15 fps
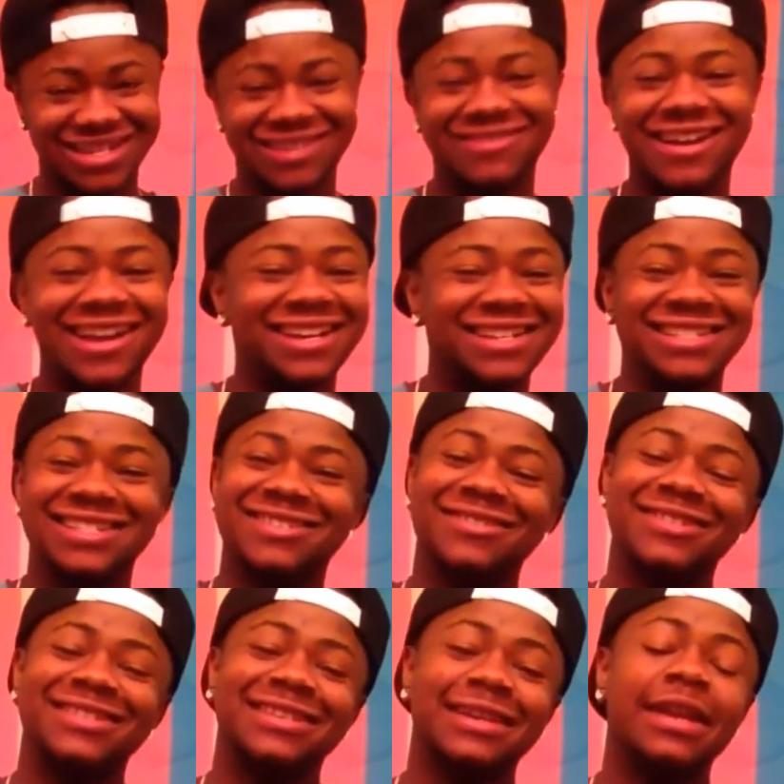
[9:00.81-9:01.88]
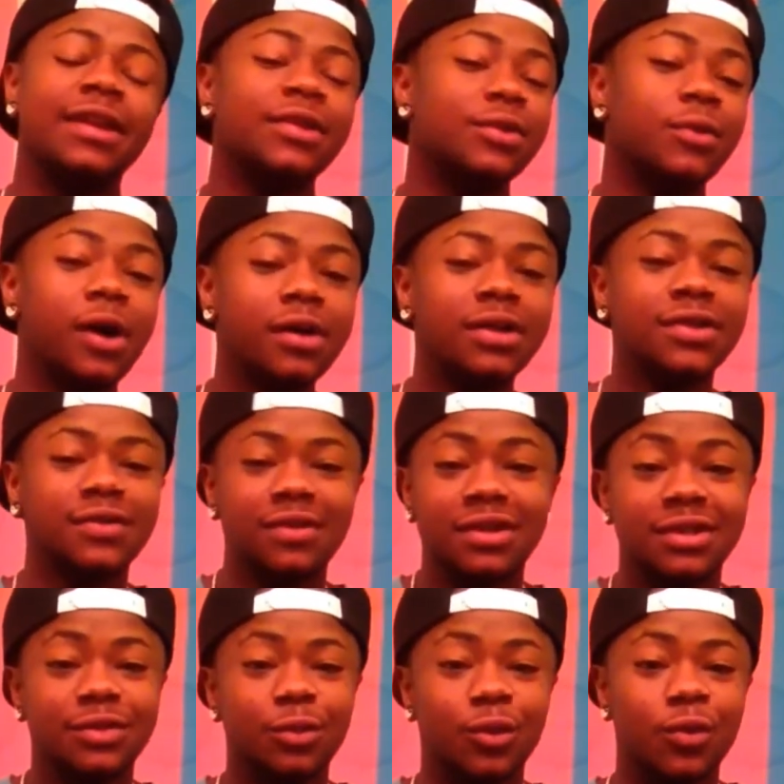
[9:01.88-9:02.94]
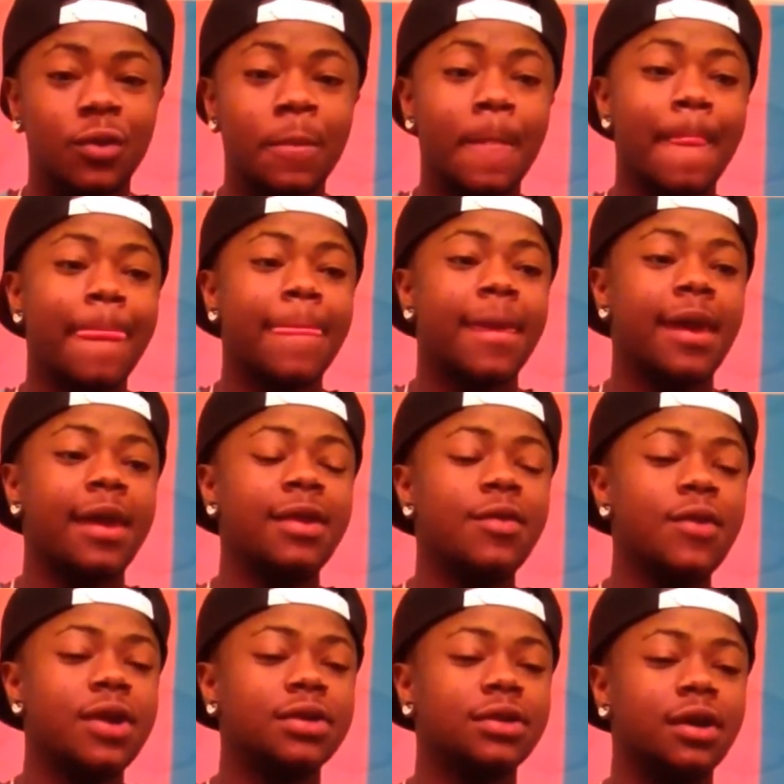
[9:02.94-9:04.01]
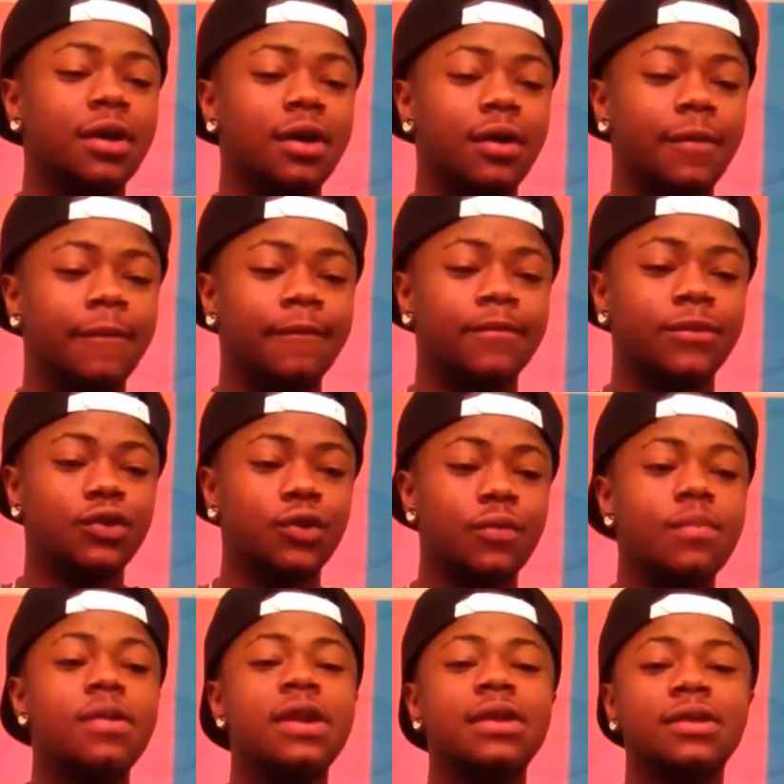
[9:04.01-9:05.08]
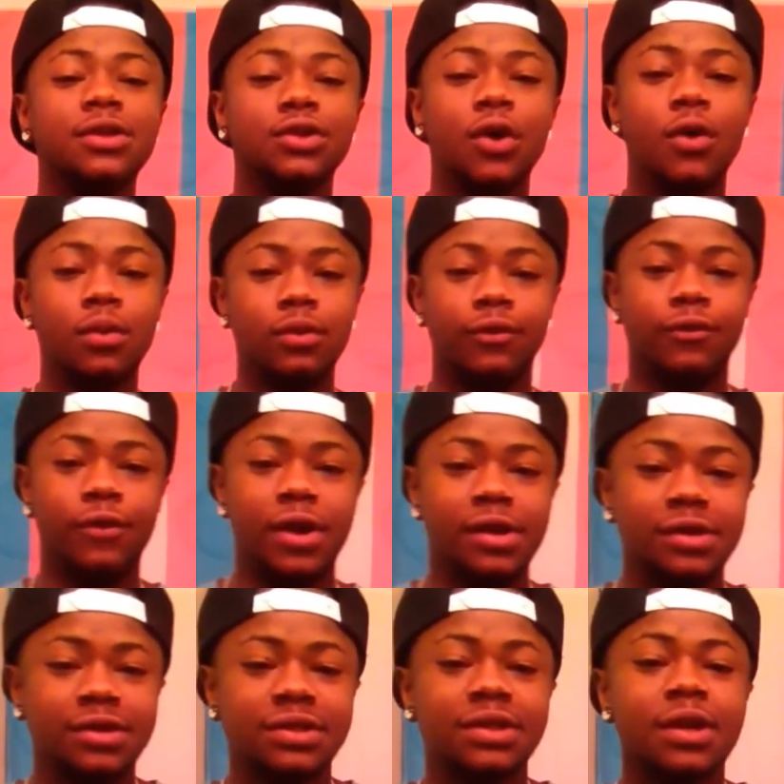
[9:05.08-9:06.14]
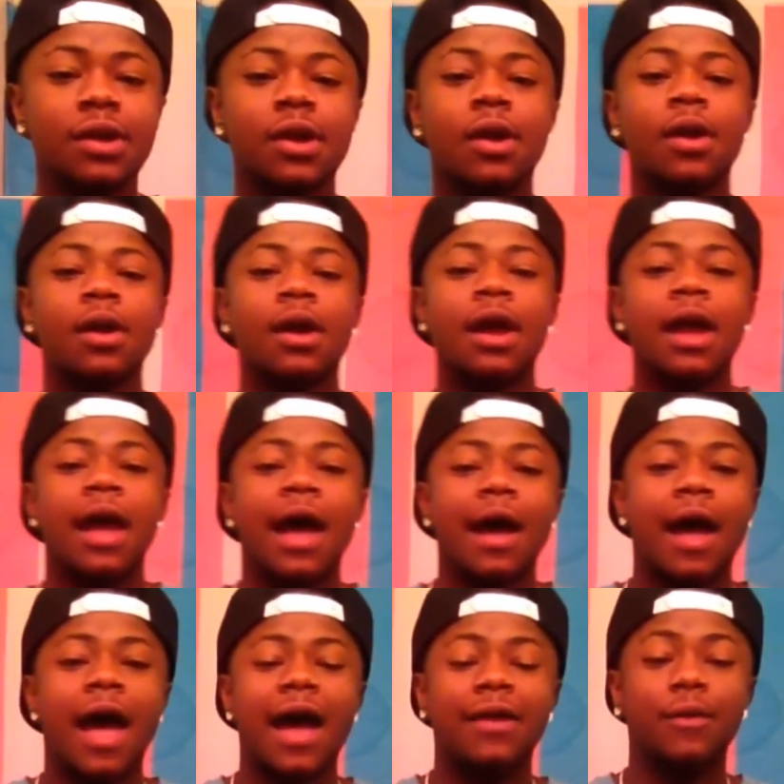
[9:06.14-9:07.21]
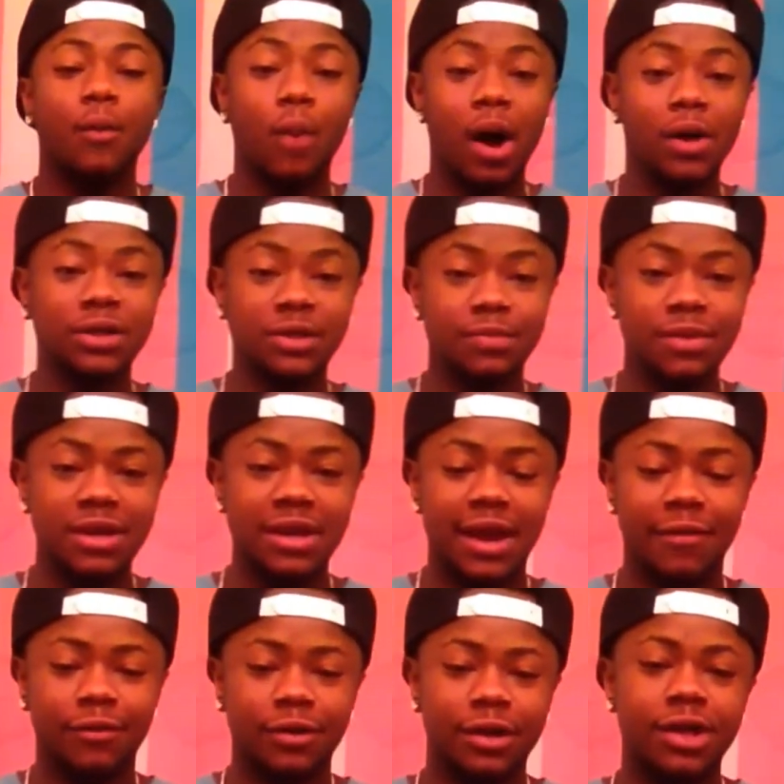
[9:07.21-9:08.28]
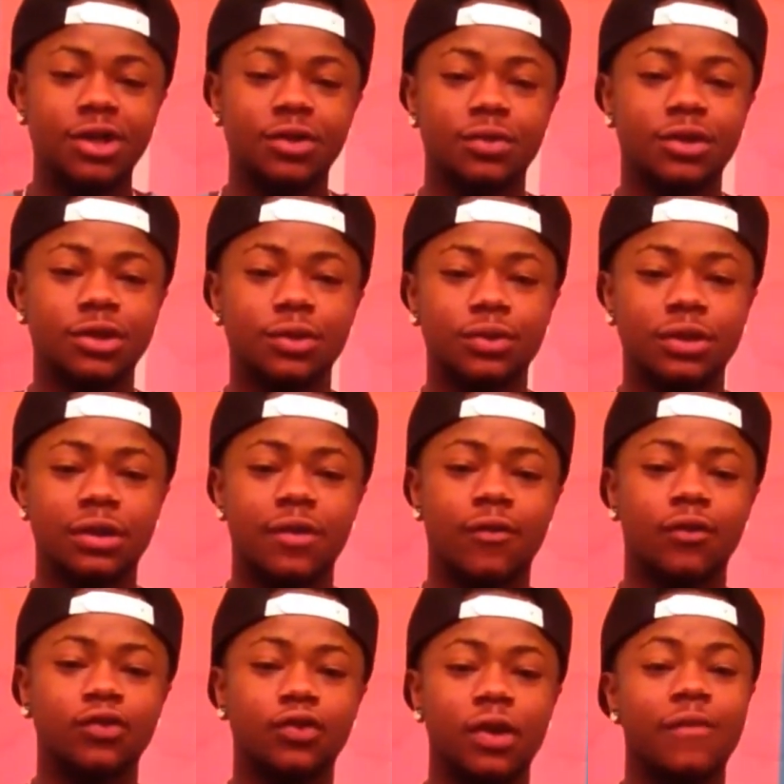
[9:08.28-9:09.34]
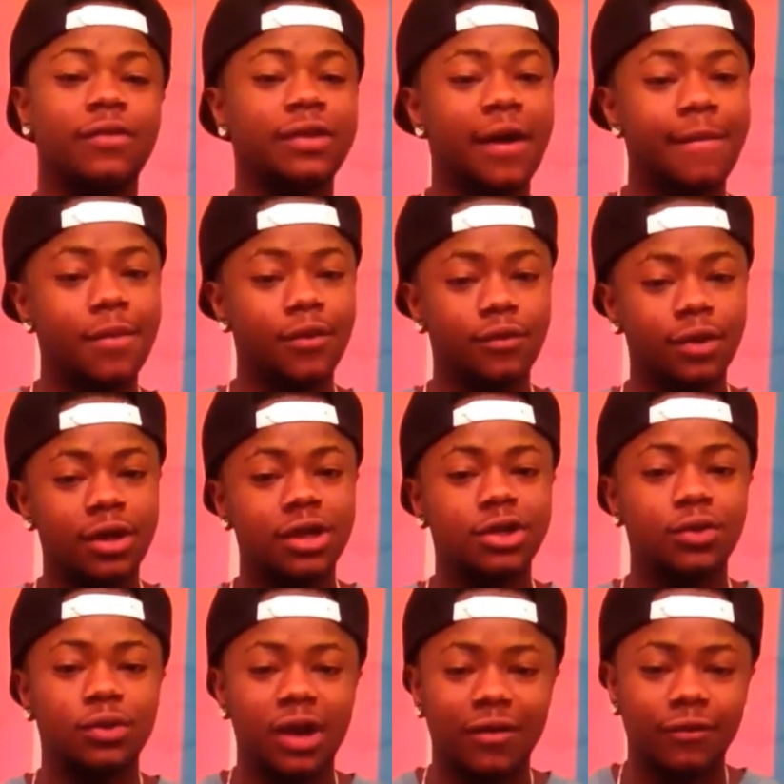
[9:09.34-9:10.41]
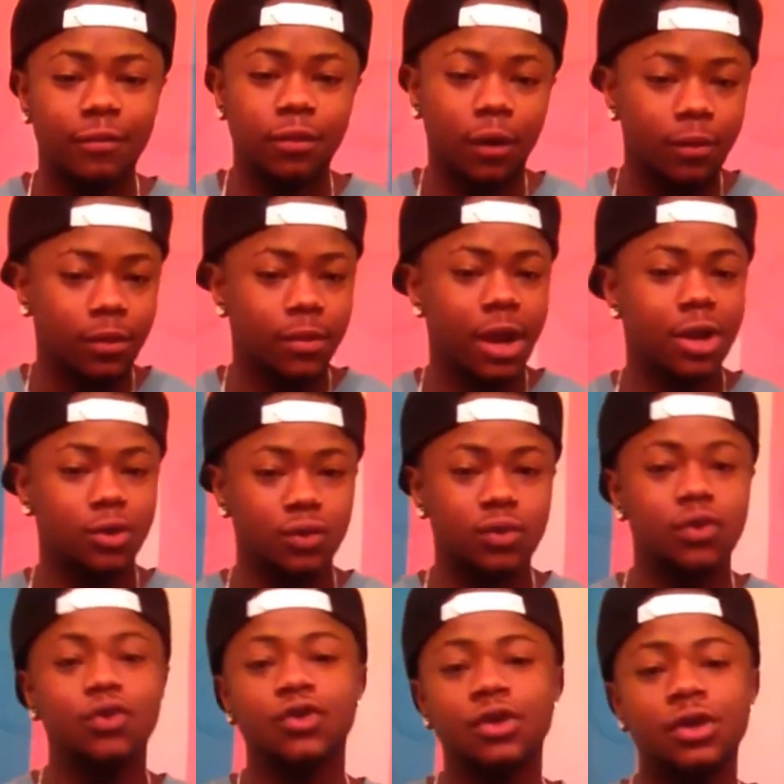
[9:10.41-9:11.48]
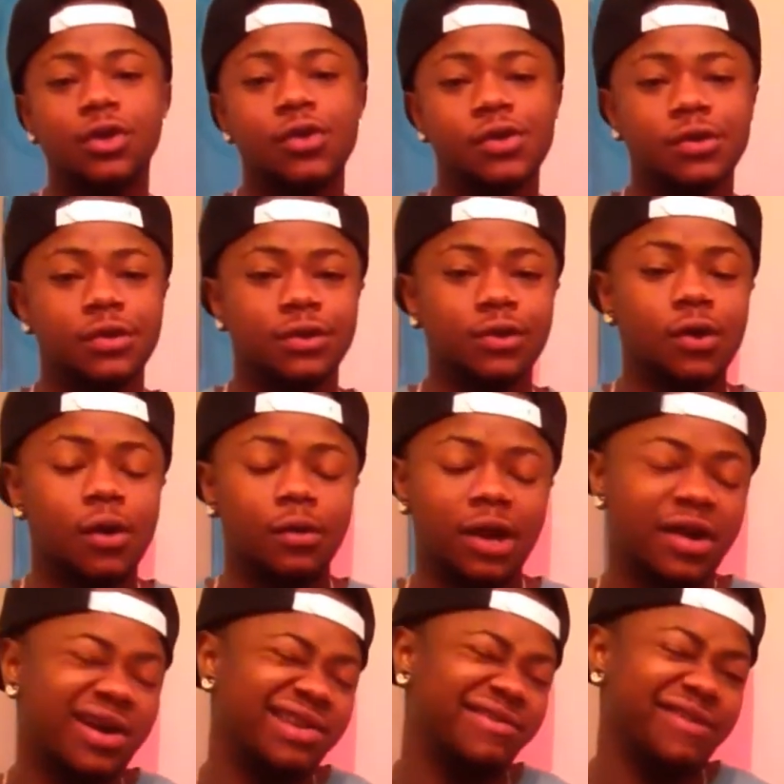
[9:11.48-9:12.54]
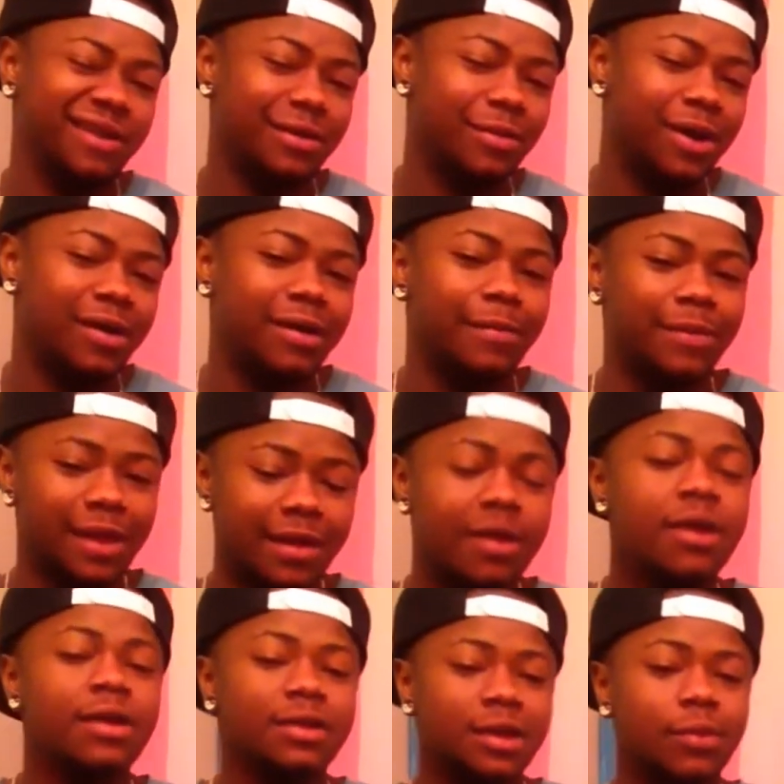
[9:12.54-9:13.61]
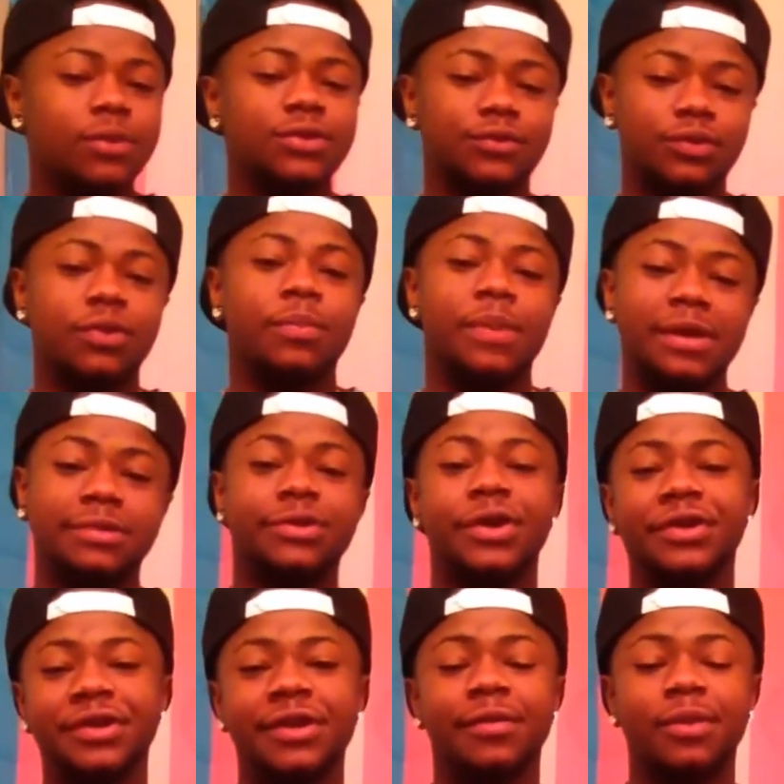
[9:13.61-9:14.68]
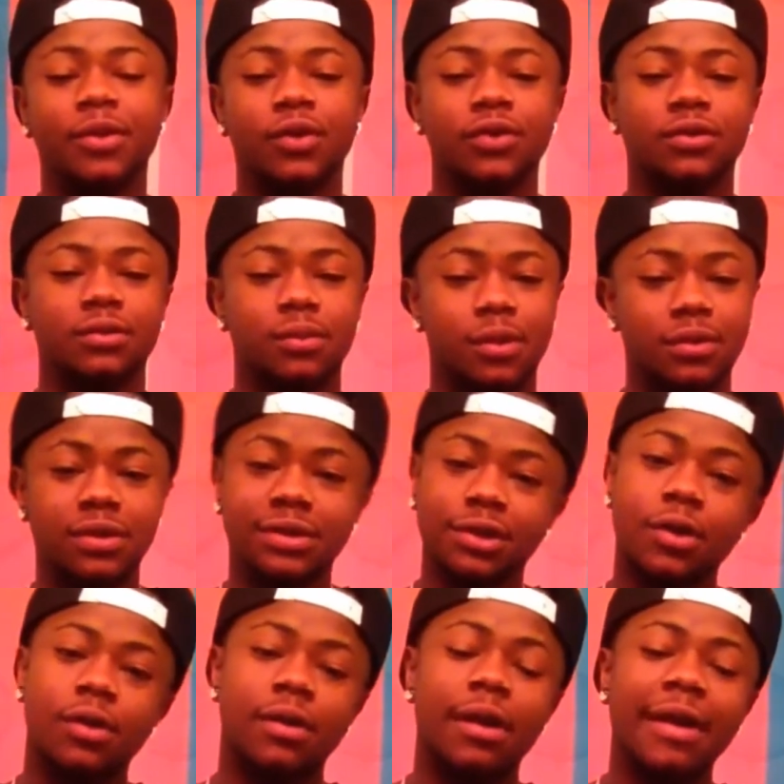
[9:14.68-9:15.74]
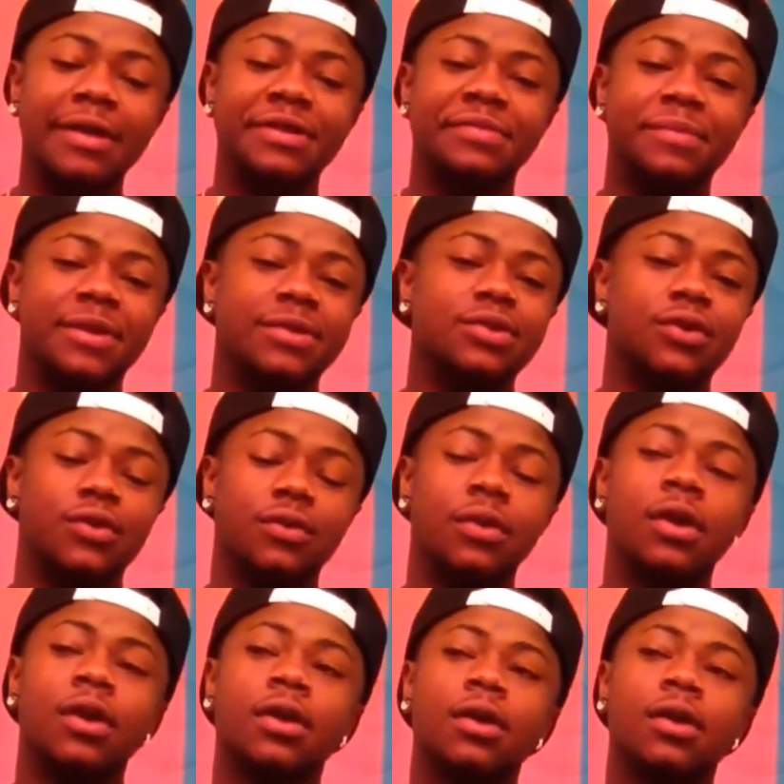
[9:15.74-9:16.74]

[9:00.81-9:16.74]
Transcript: Right, it's crazy. The world is really small. Anyways, so me and this girl were friends, and whilst me and Rakisha were still together, so every time me and Rakisha would have a problem, I would usually go to this girl. Now I think about it, I'm like, that wasn't the best idea because, well, this girl liked me, so